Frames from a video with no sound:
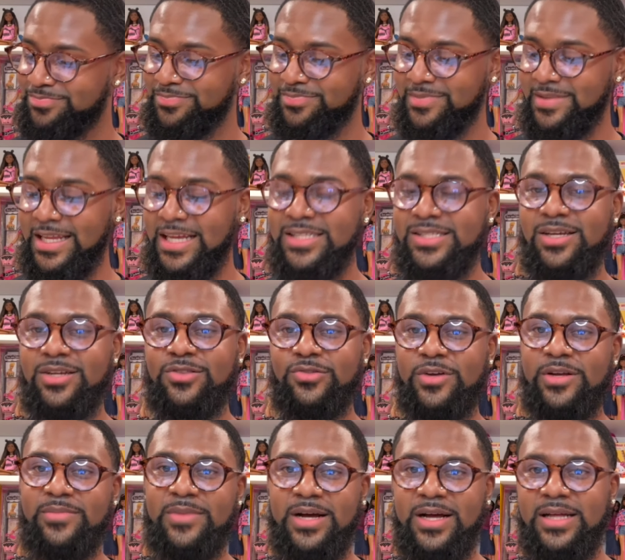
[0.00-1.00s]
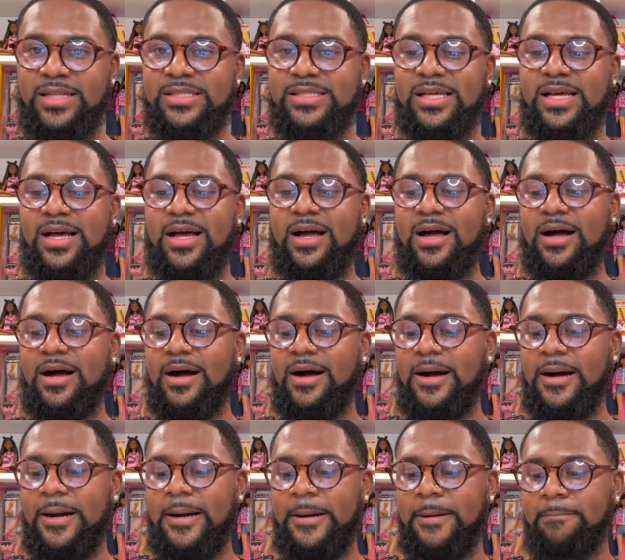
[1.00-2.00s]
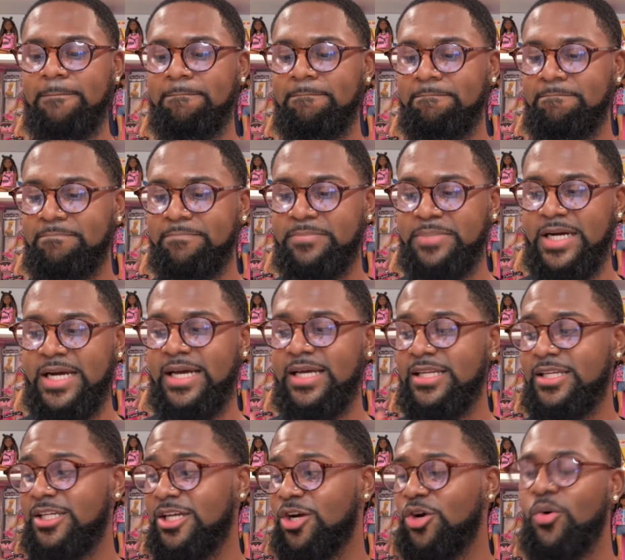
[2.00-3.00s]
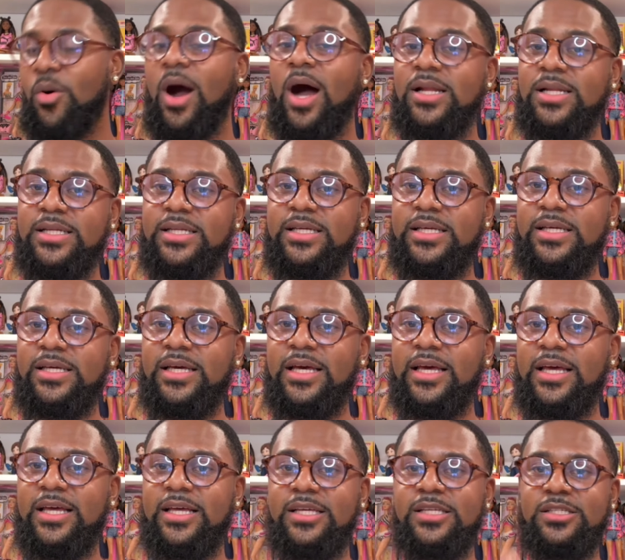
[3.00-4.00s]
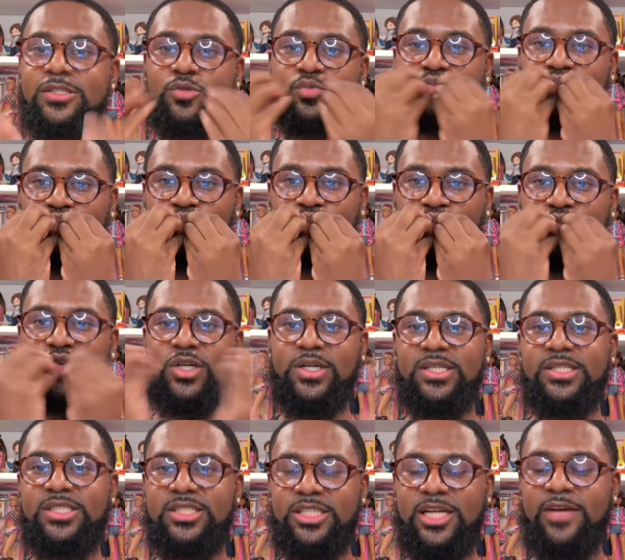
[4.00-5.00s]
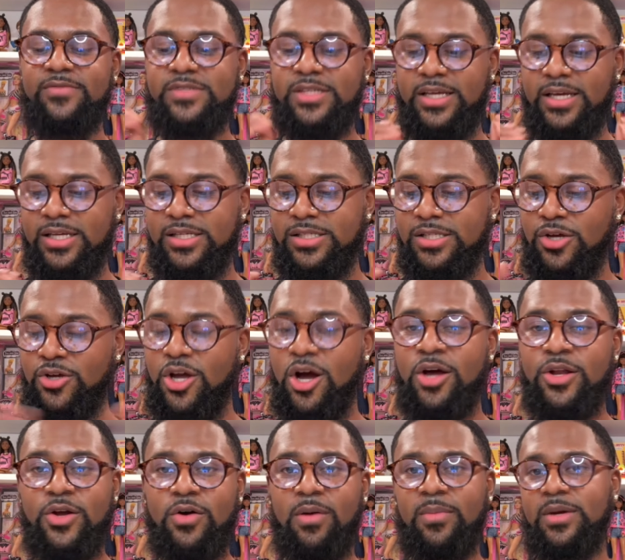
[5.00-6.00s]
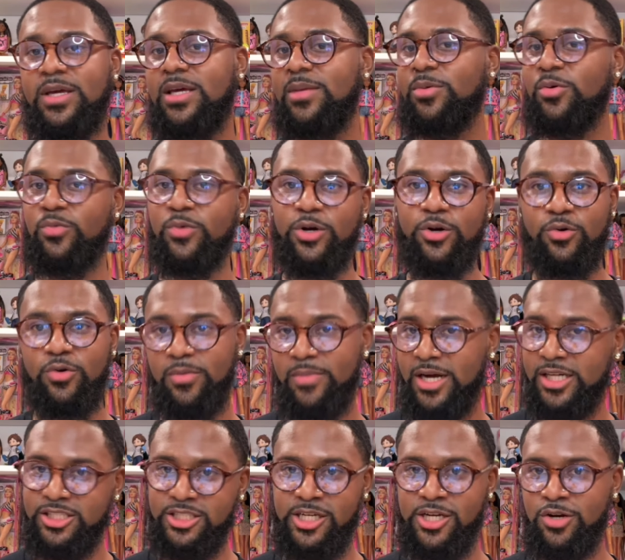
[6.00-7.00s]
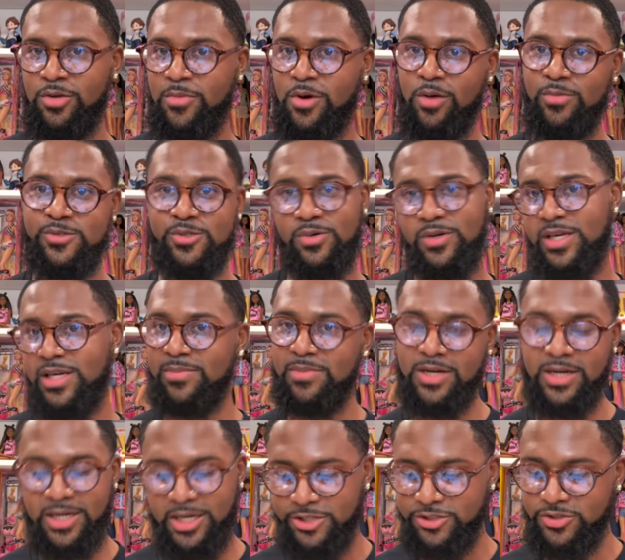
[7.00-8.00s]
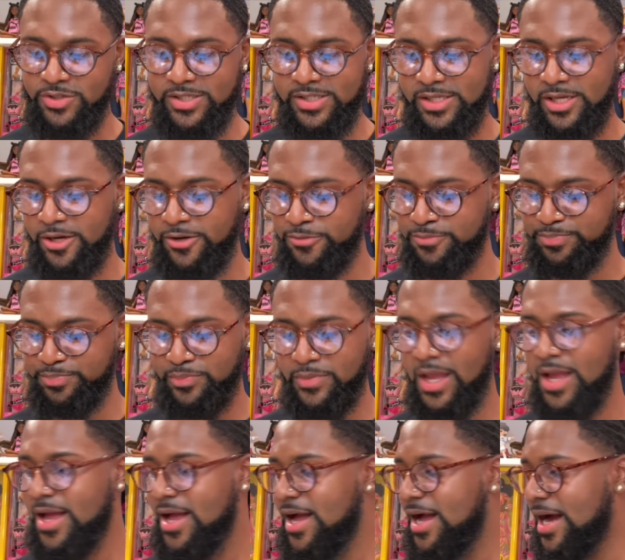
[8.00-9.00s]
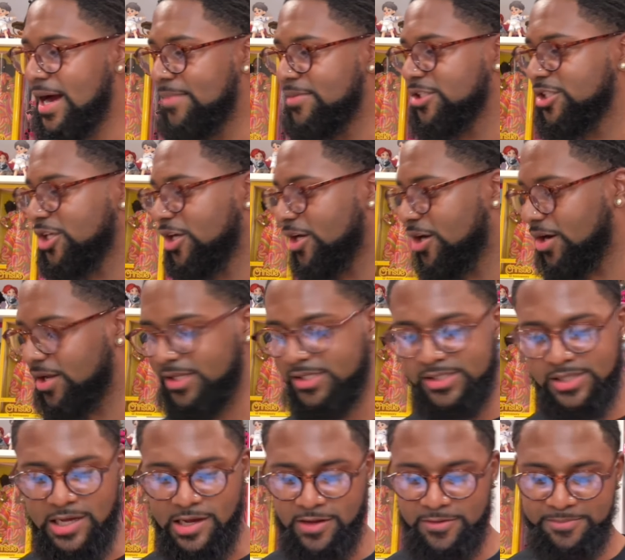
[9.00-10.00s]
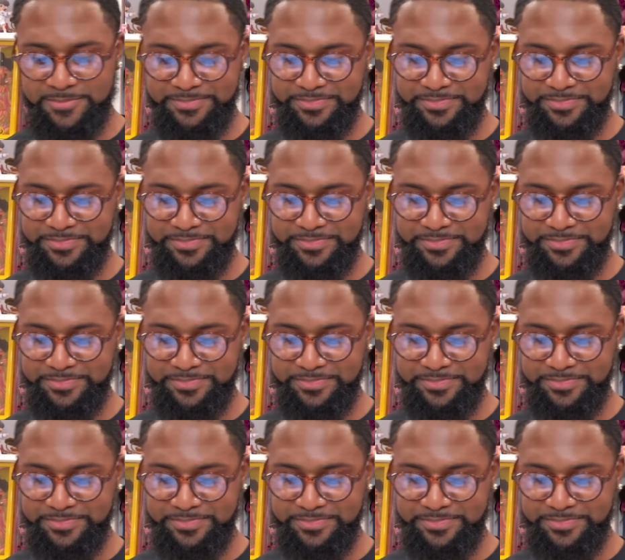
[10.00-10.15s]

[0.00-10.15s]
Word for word: They took three months. Um, but the quality is chef's kiss. So y'all know I'm gonna keep it real on my channel. I'm always gonna keep it 100. So I'm gonna show you all this stuff.